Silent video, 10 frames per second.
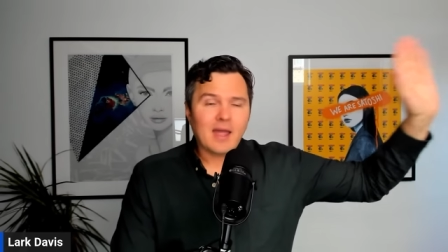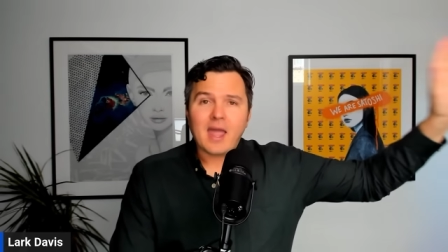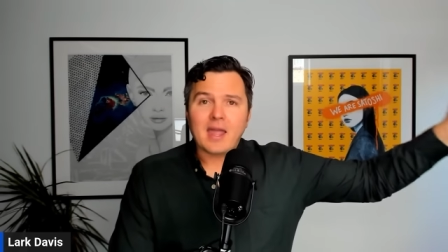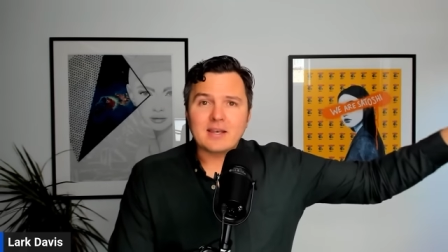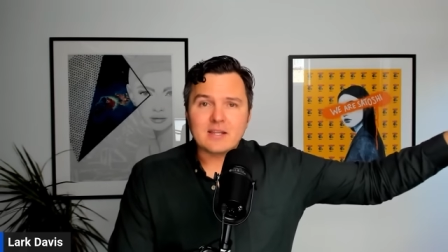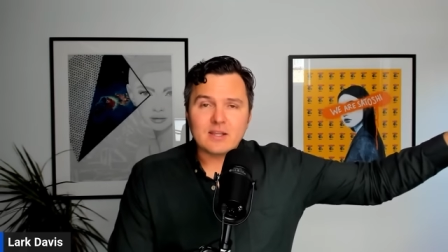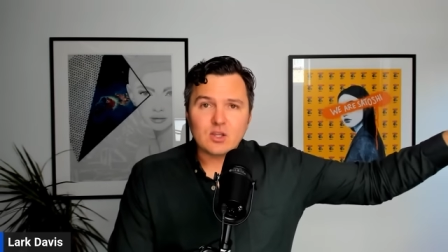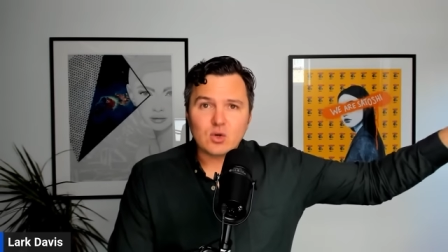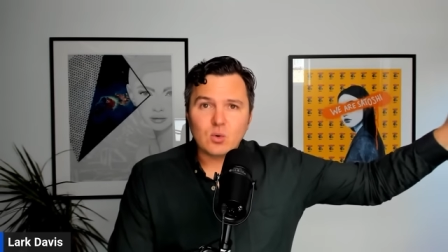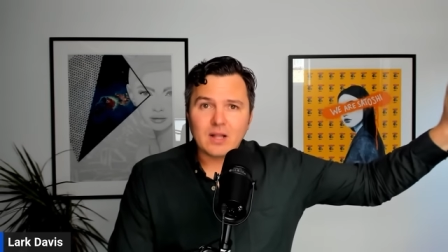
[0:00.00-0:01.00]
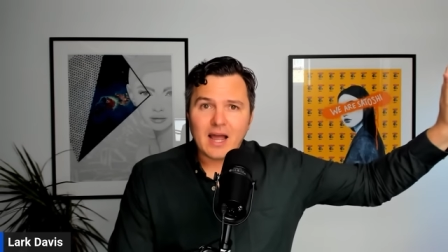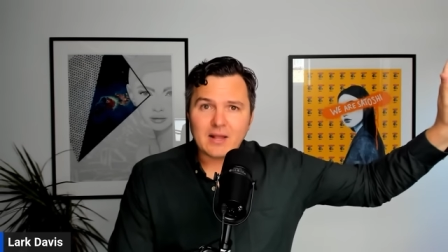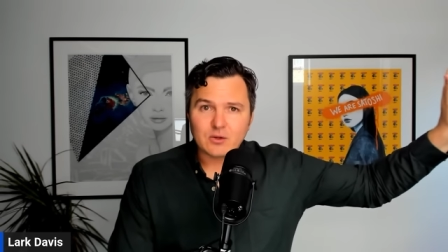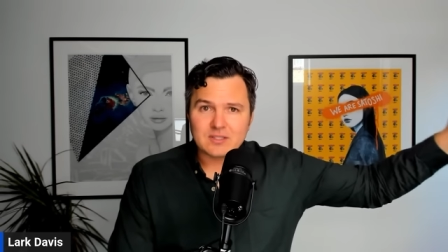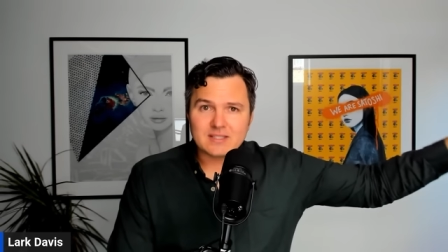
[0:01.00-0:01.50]
And you will
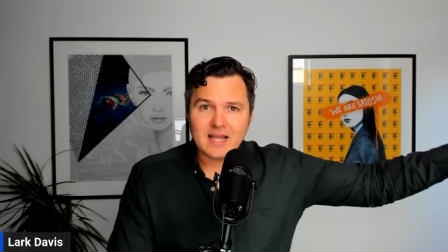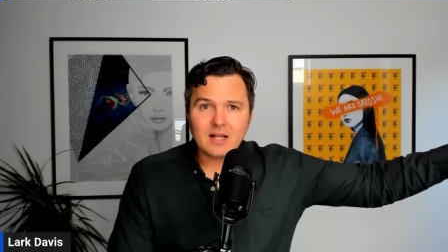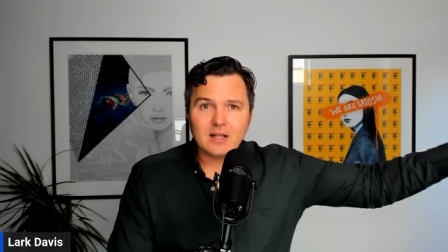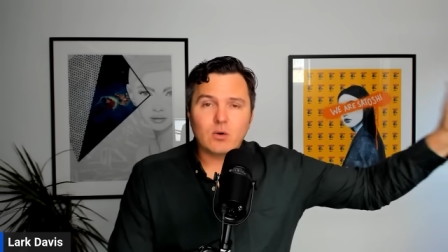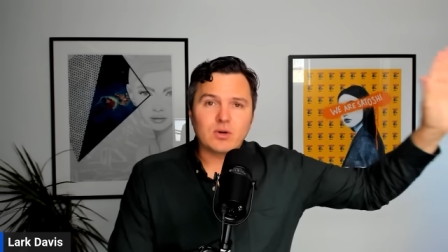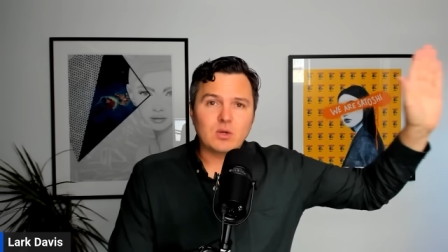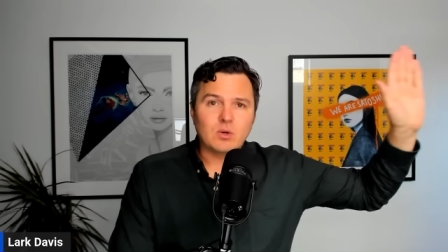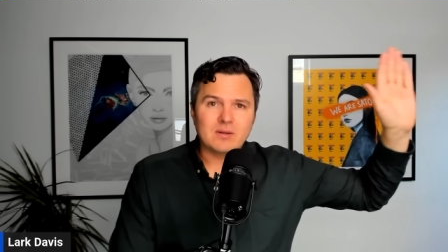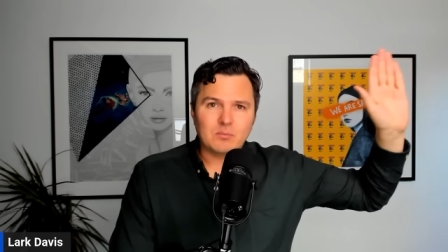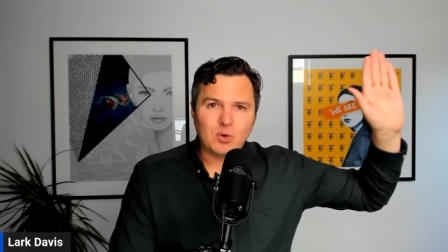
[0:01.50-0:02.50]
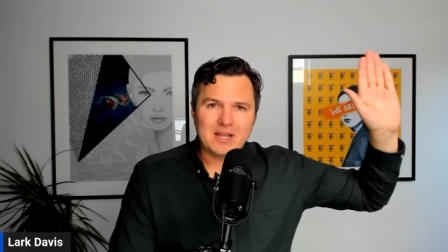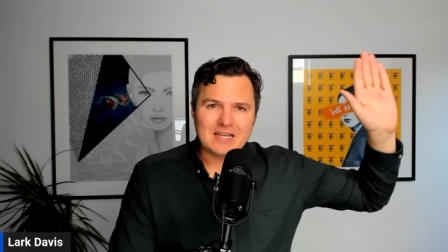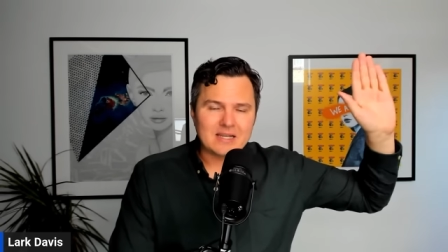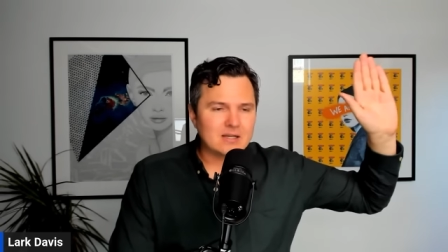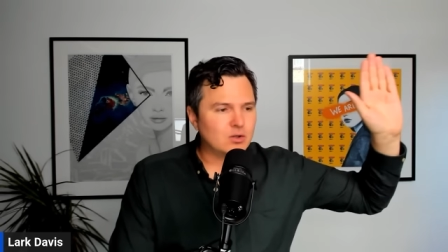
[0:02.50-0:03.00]
either sell or you will put
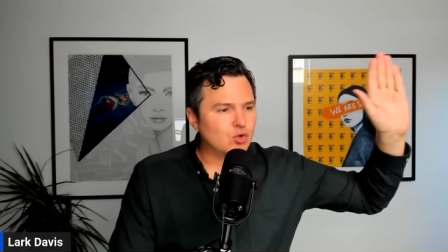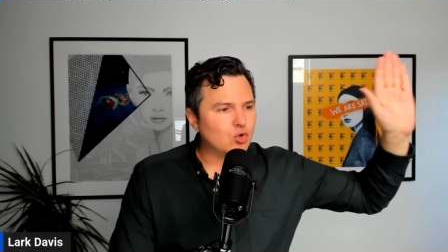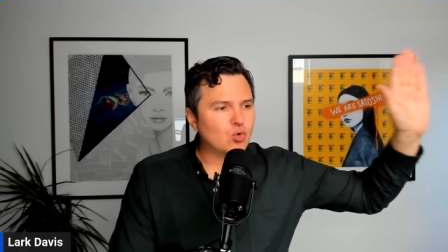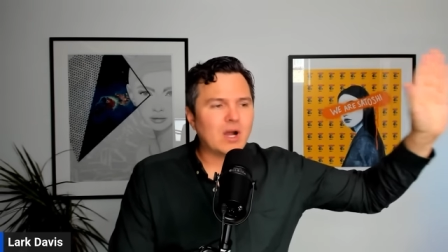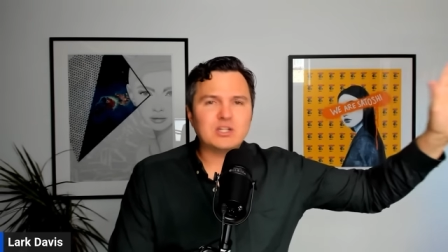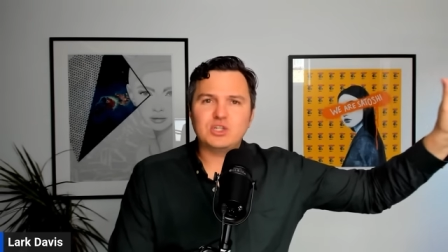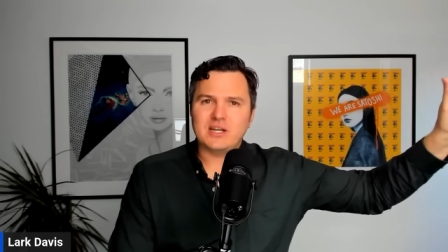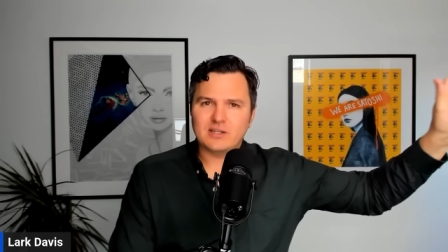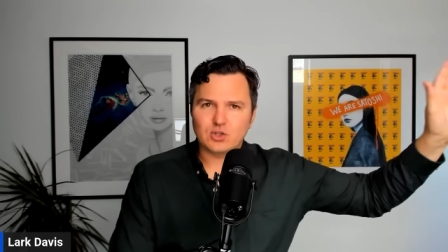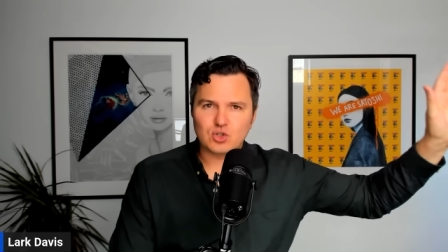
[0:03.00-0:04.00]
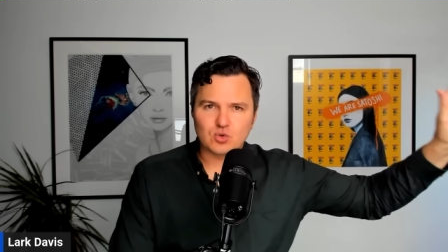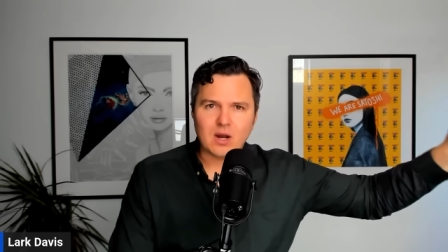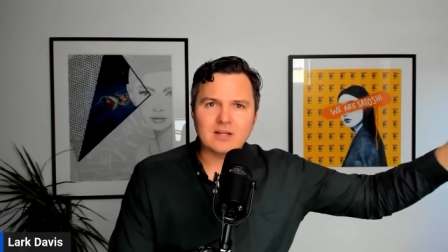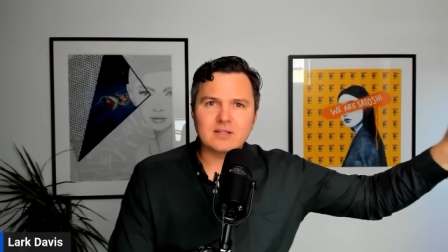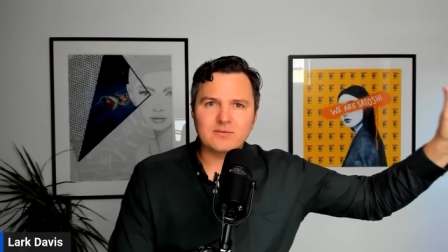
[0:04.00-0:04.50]
in crushing,
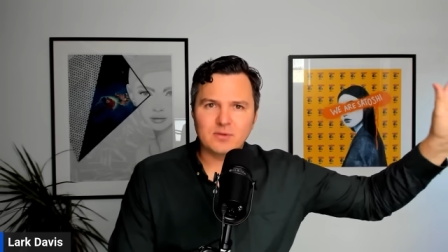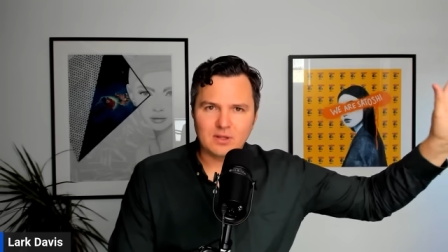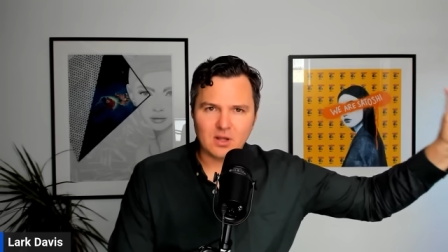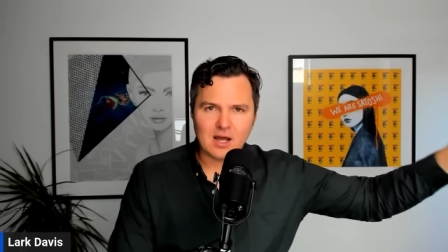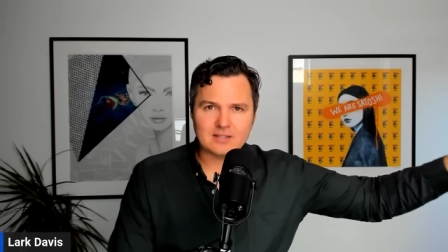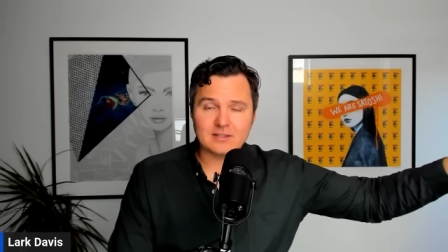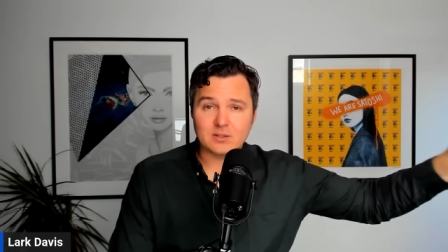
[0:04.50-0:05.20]
destructive losses.